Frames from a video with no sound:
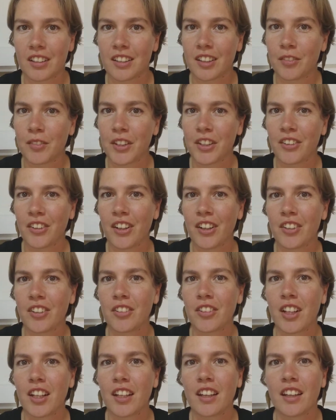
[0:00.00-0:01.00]
Let me know how
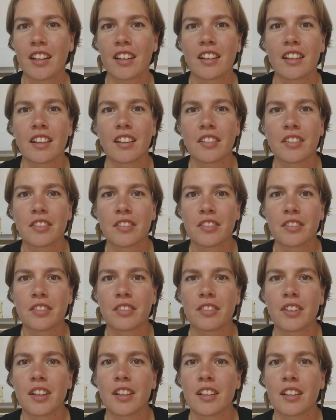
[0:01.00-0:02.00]
you like it. If
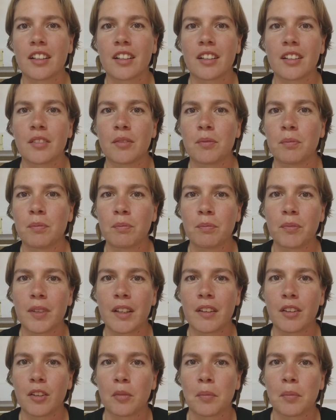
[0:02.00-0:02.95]
this